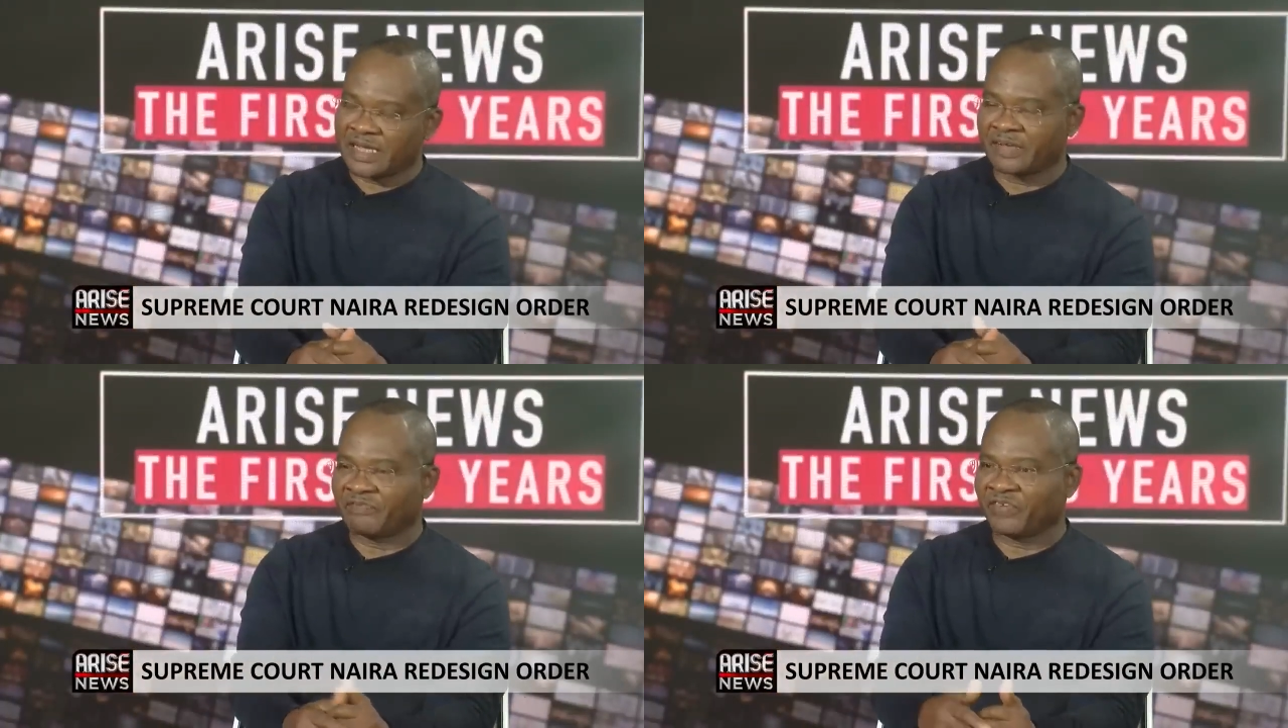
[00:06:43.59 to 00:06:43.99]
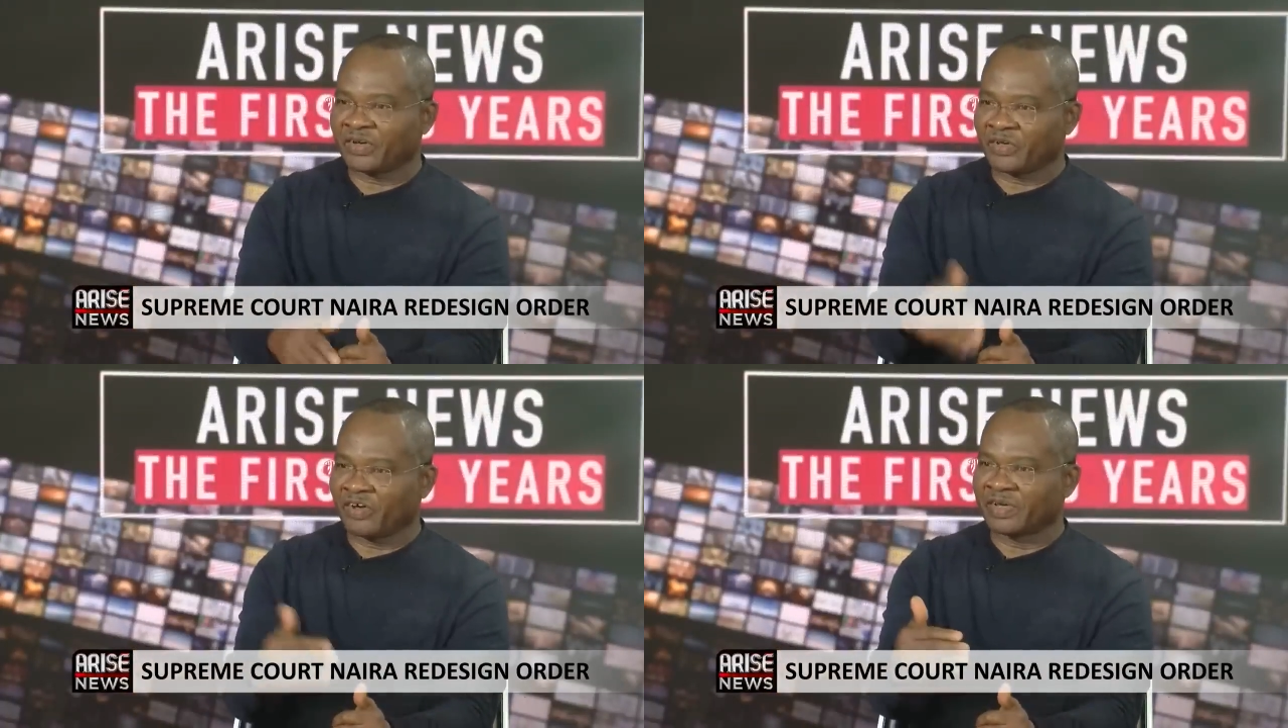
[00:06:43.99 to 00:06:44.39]
and the
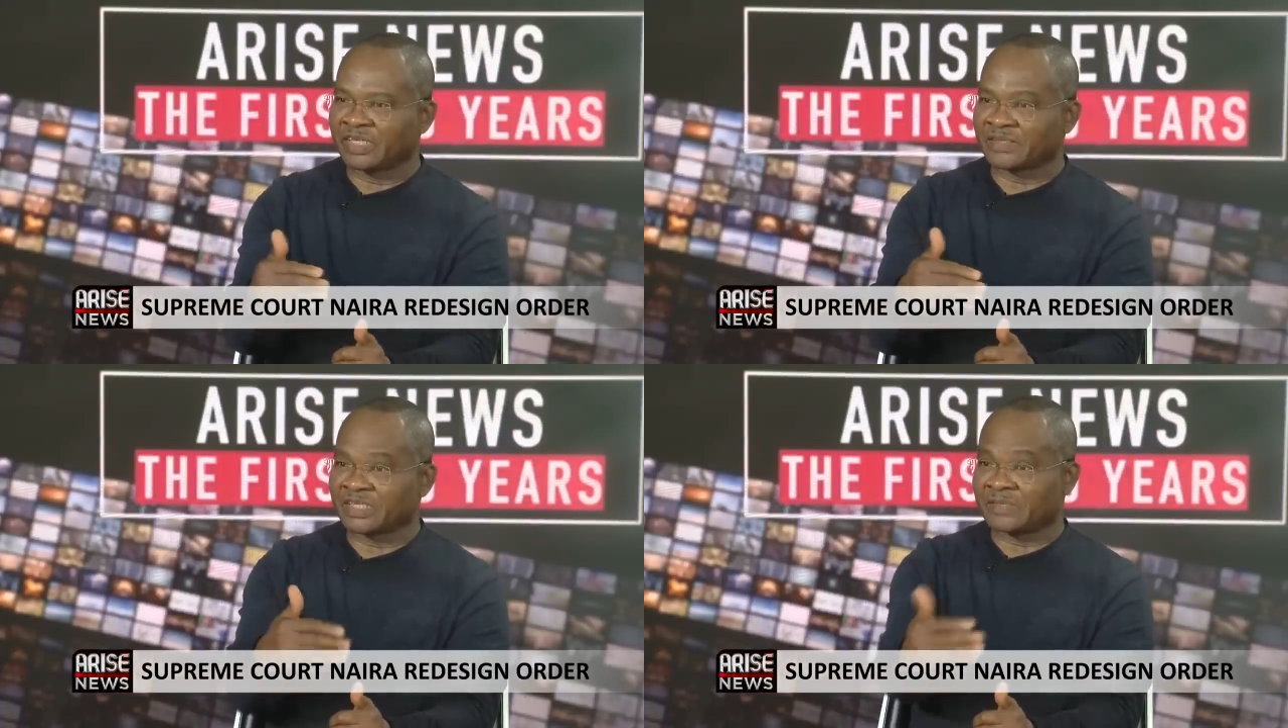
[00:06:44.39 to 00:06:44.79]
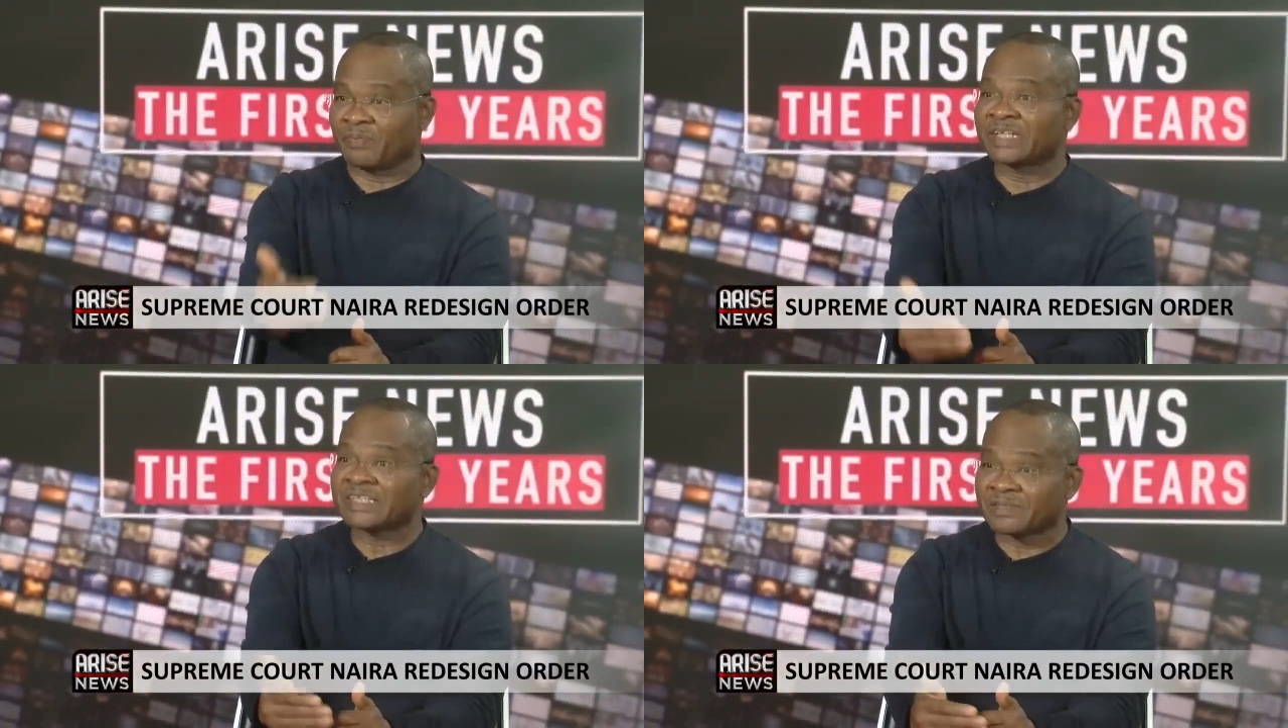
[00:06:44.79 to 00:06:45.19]
federal government is
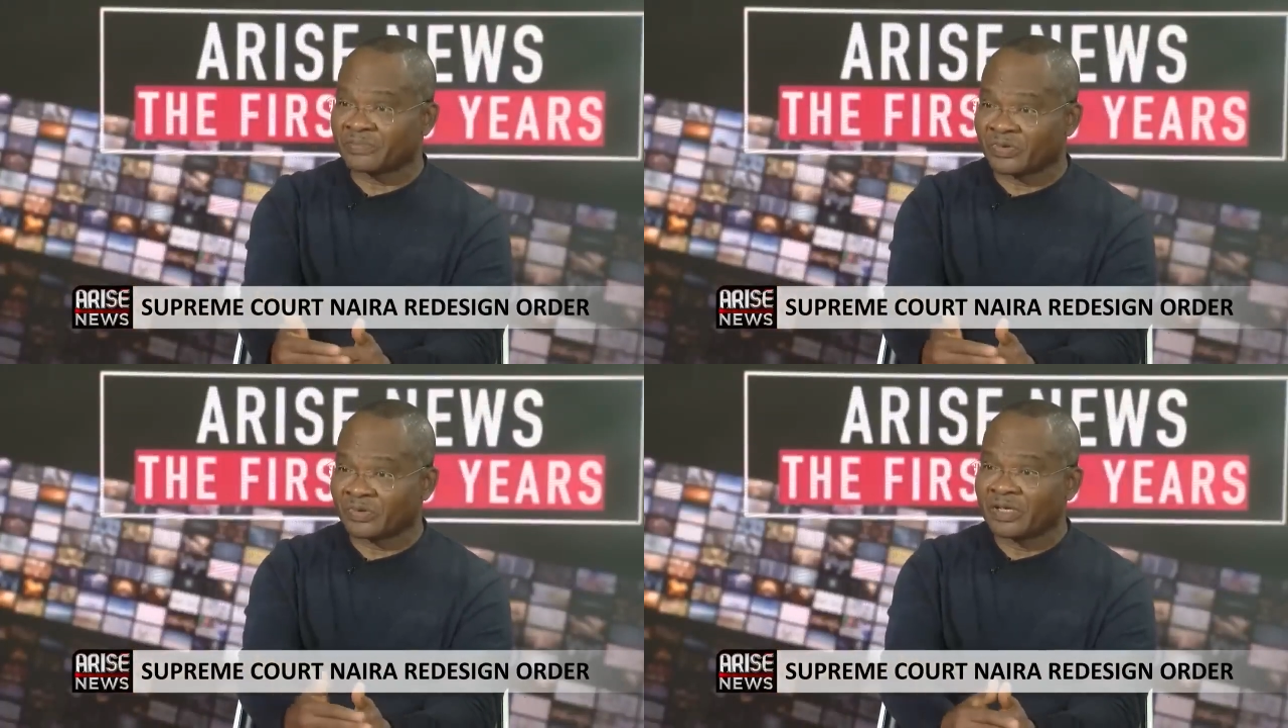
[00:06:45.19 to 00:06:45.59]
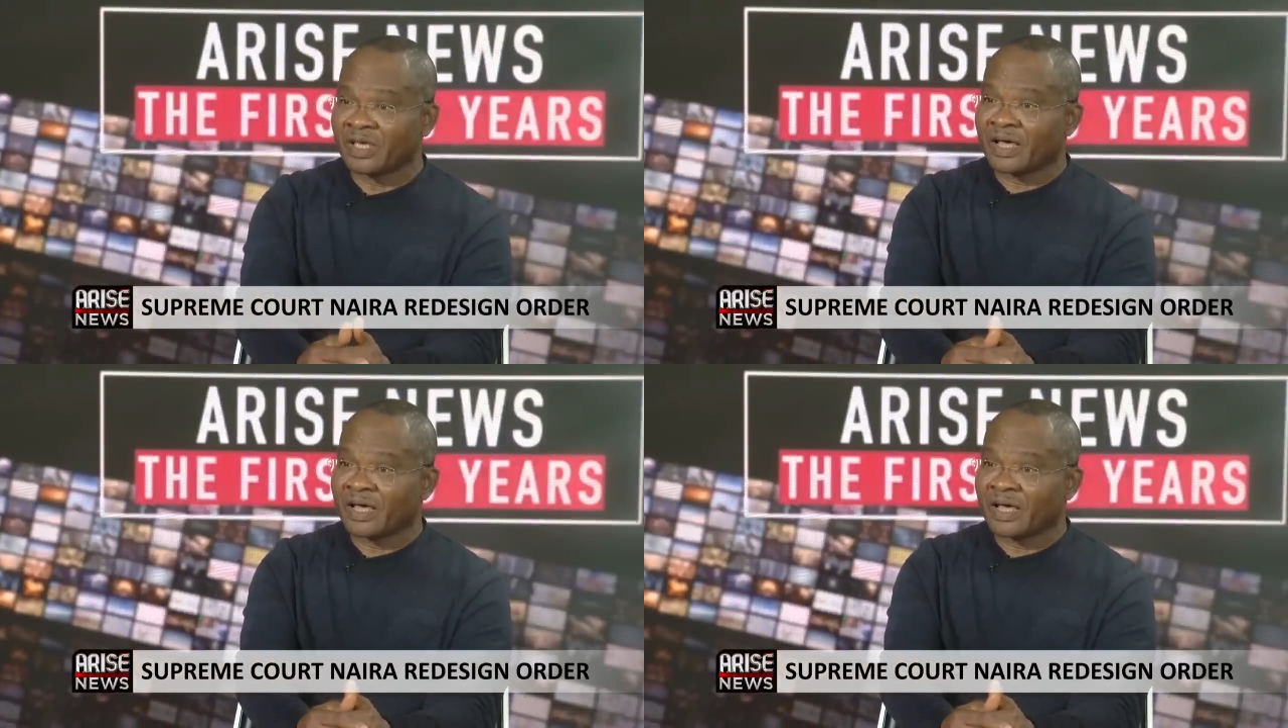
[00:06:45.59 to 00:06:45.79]
responsible